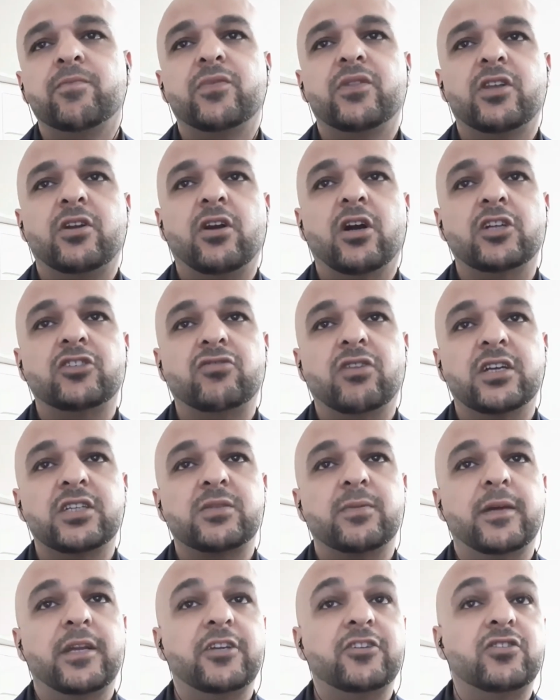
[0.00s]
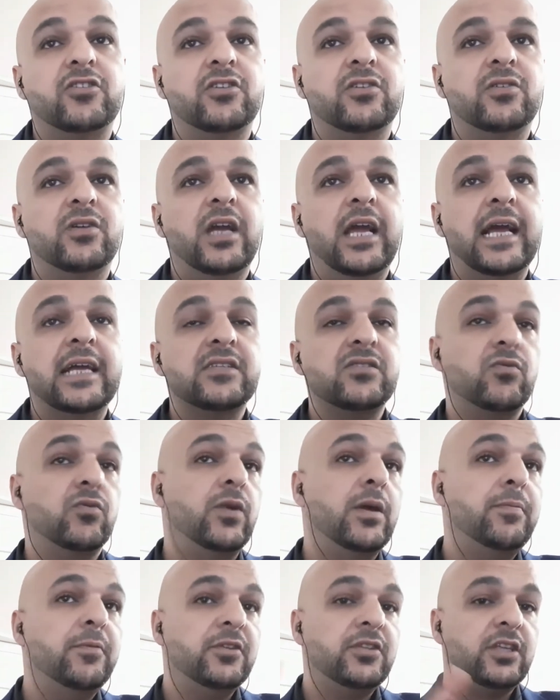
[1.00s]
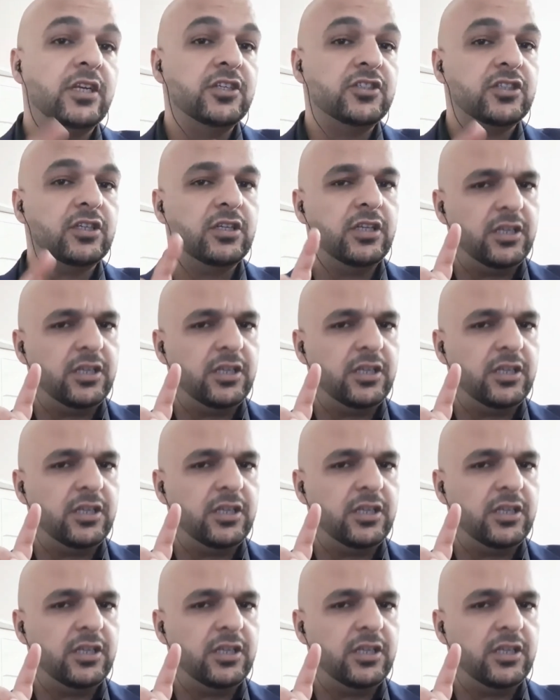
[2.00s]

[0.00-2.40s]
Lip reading: The contracts manager has a reputation.